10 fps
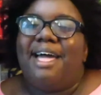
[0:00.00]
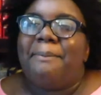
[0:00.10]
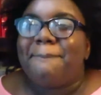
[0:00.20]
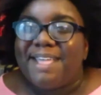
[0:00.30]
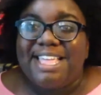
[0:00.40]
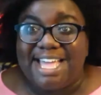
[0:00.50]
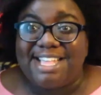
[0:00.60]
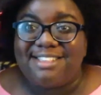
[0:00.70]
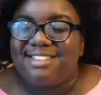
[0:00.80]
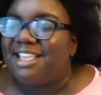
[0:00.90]
that. But
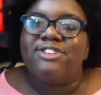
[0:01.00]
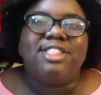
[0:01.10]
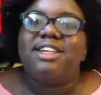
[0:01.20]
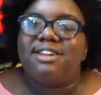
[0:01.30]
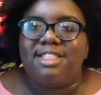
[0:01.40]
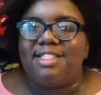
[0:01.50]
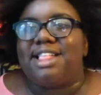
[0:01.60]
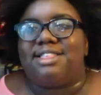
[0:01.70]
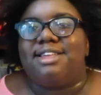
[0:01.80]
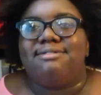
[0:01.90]
yes, literally
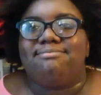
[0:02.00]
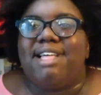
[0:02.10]
that's it.